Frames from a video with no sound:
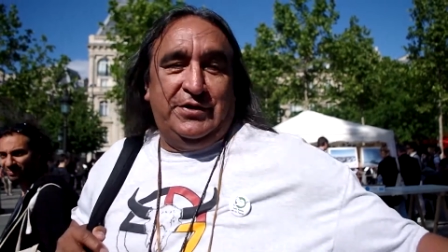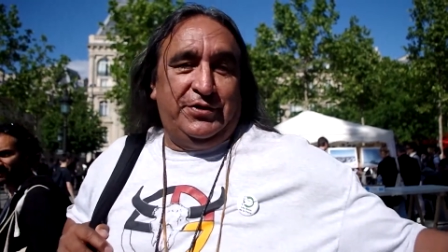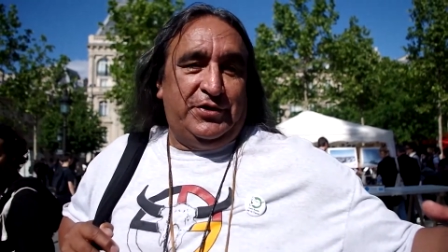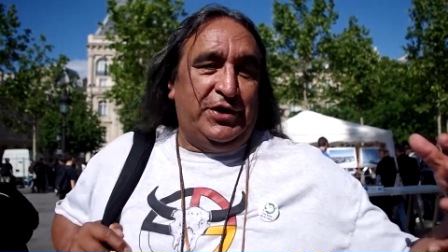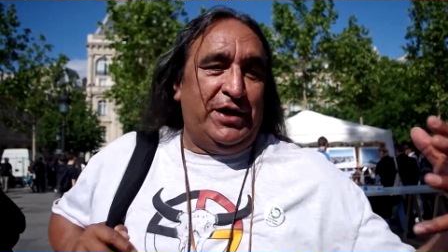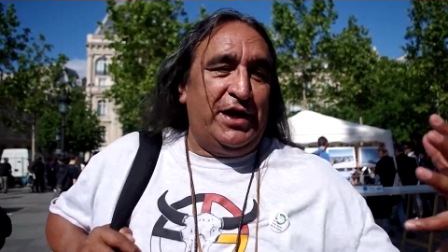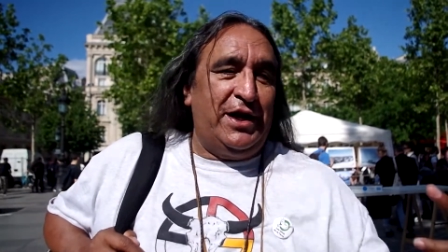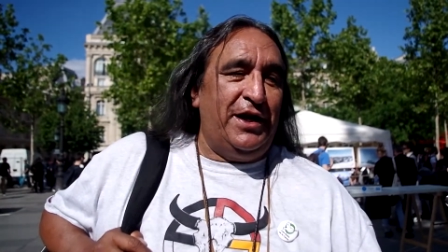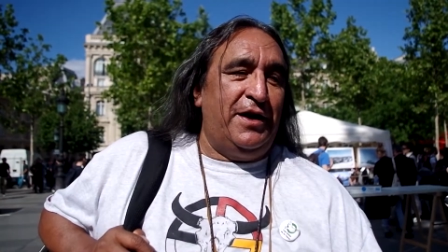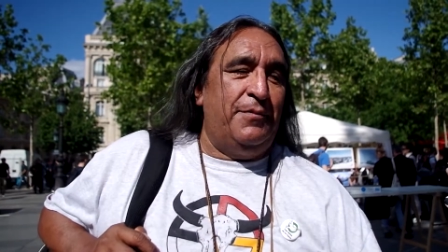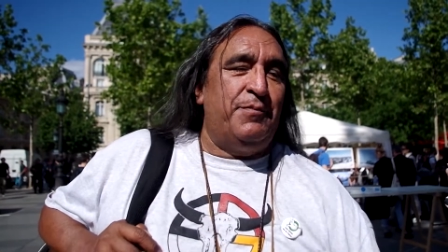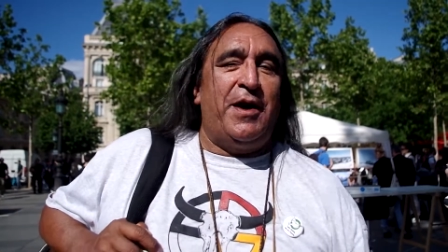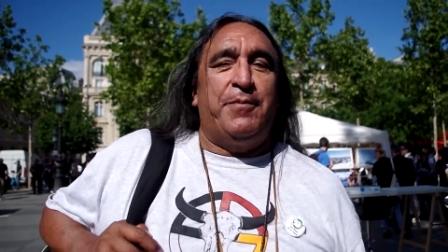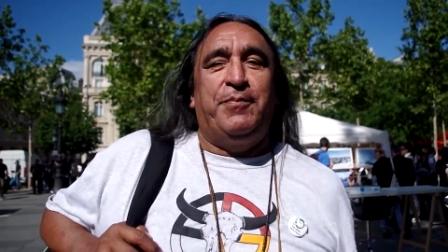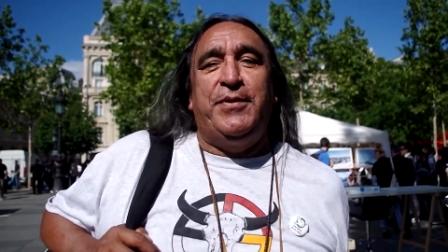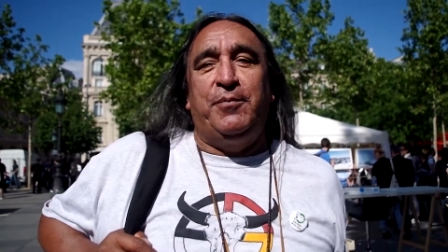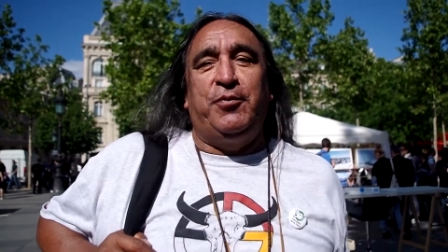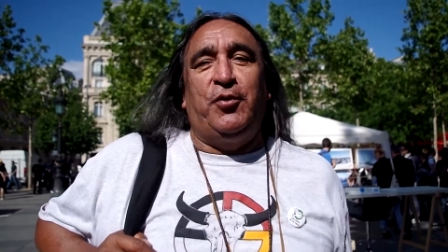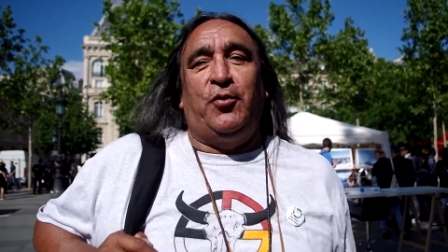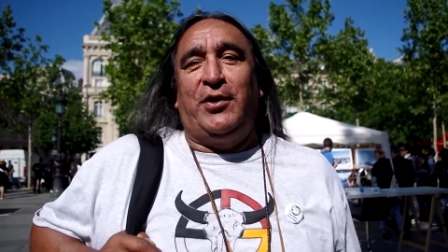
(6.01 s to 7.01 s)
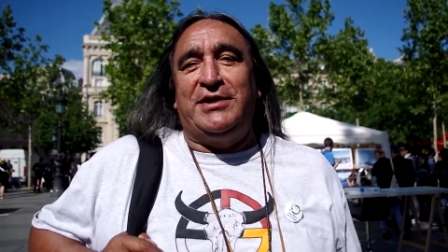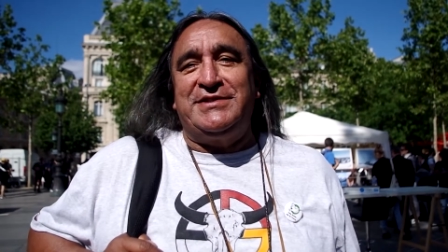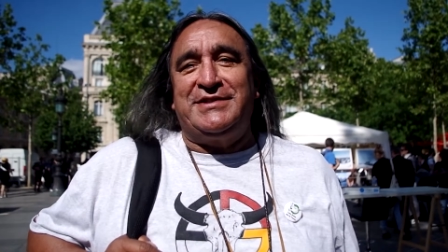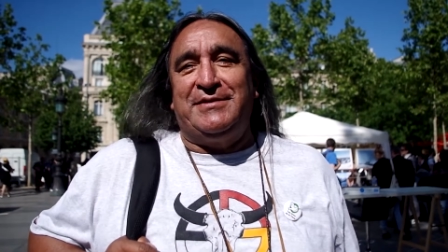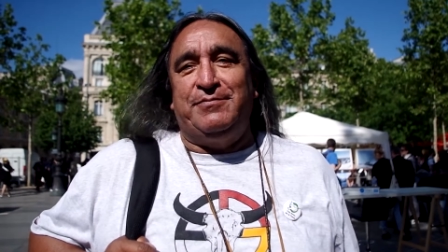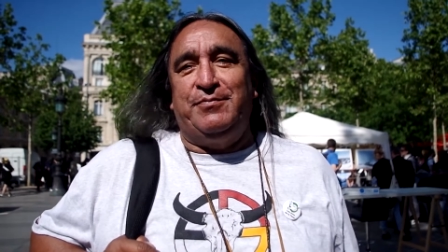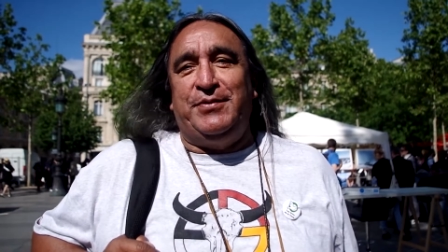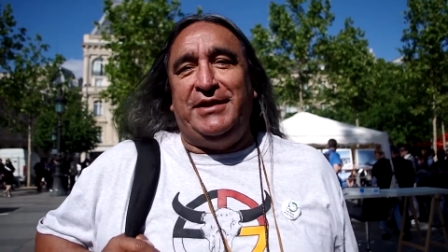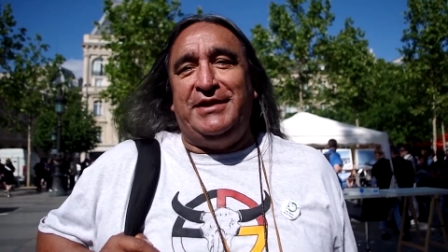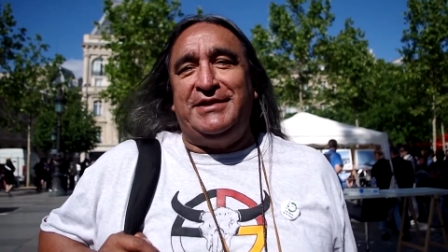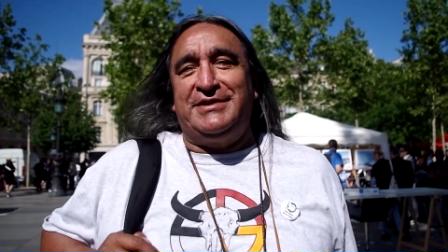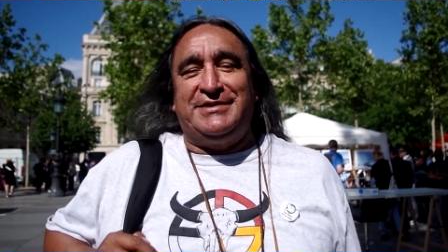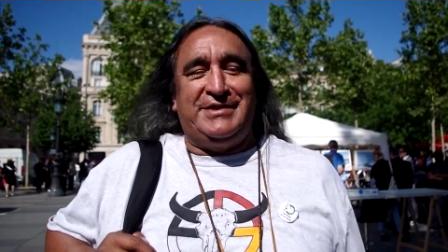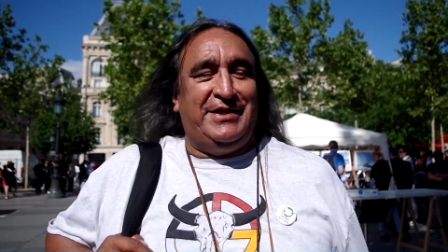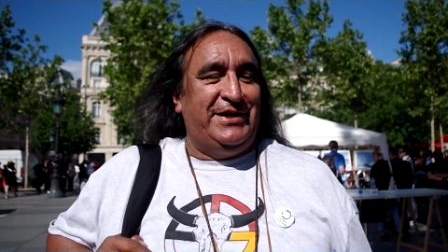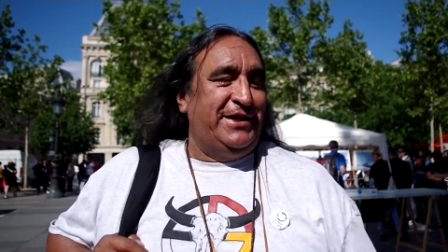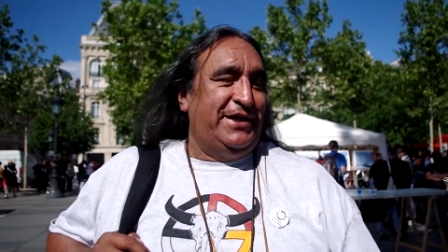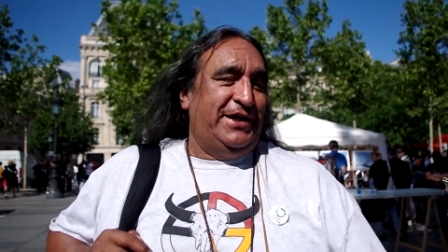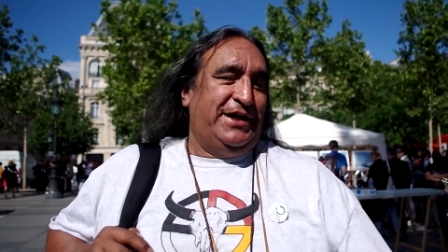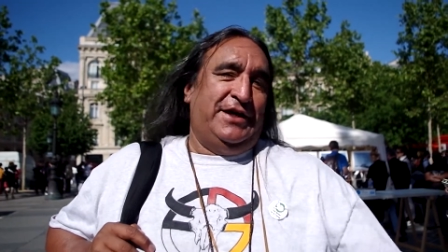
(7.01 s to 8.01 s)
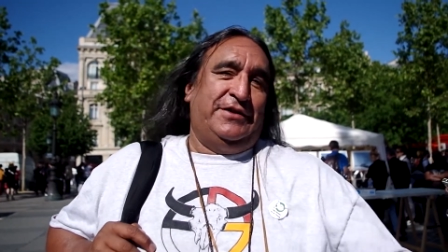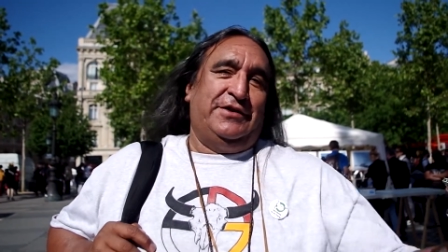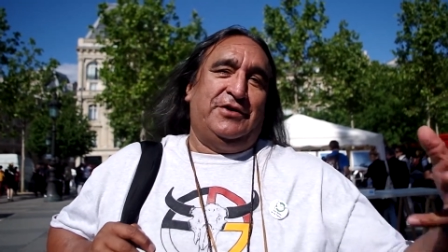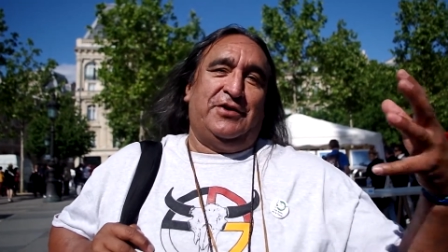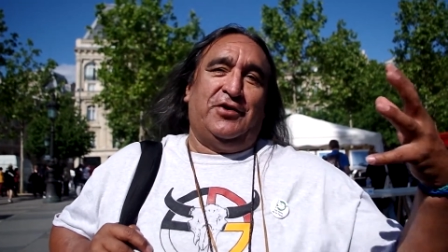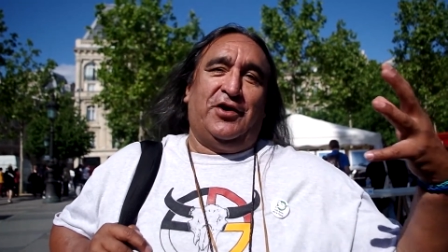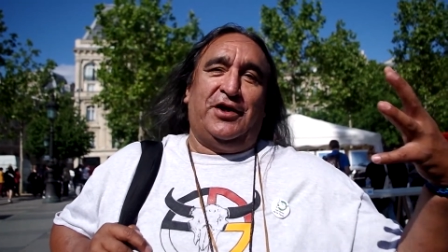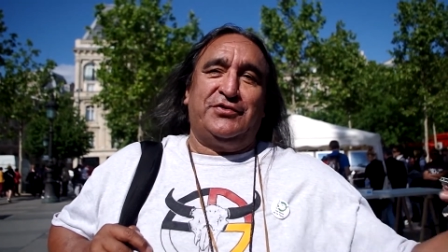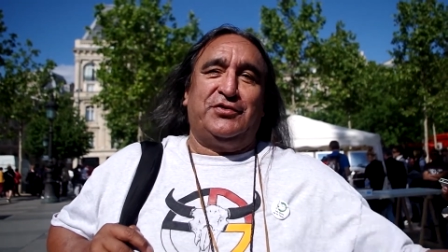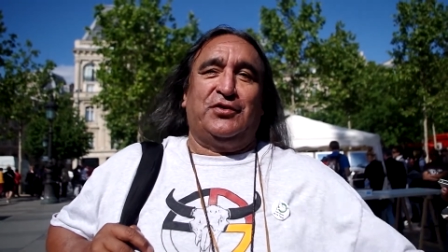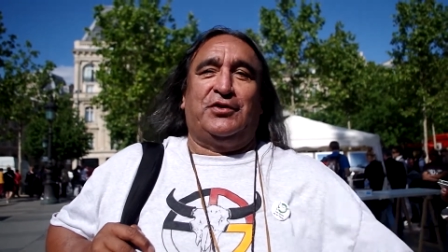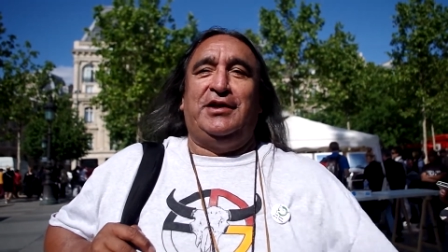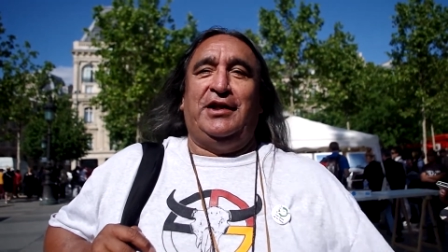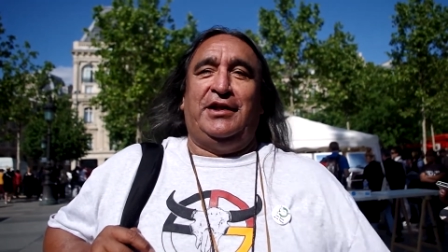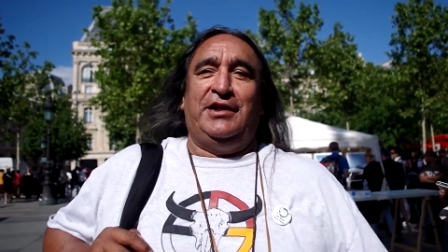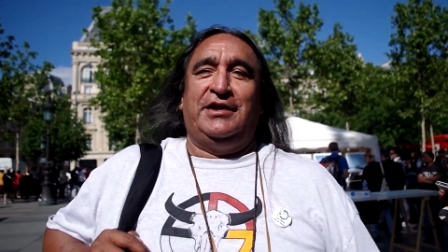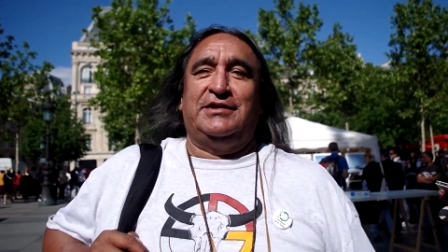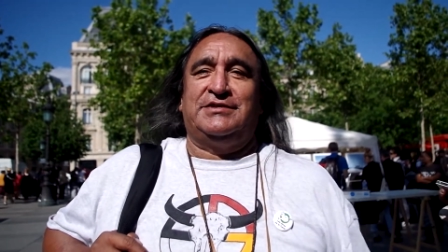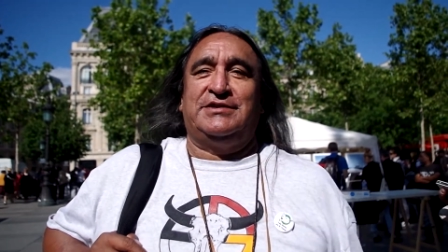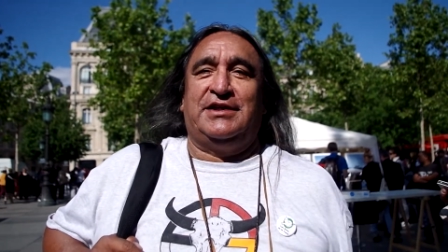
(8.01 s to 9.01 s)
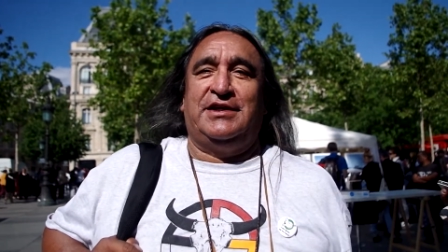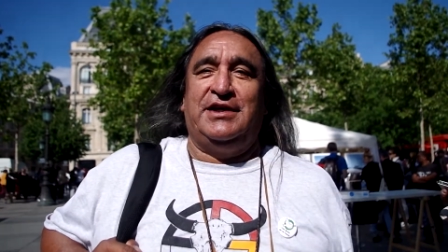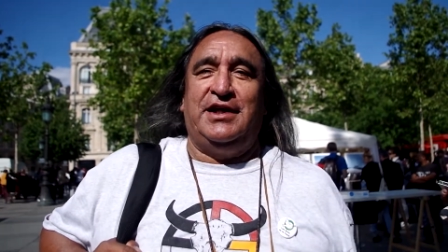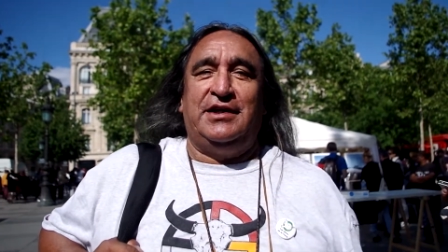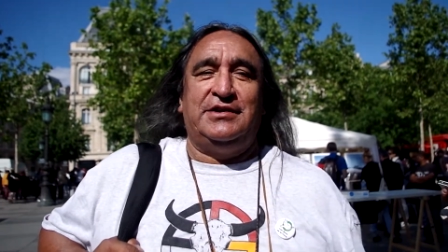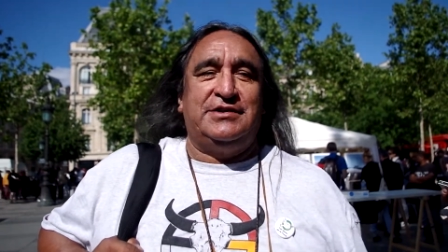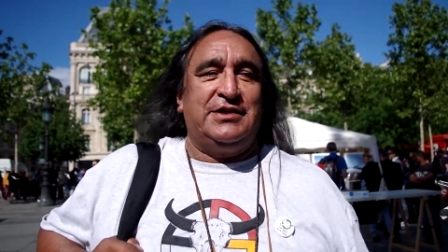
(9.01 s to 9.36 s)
they're not letting my people rest in peace, and they're also killing us again.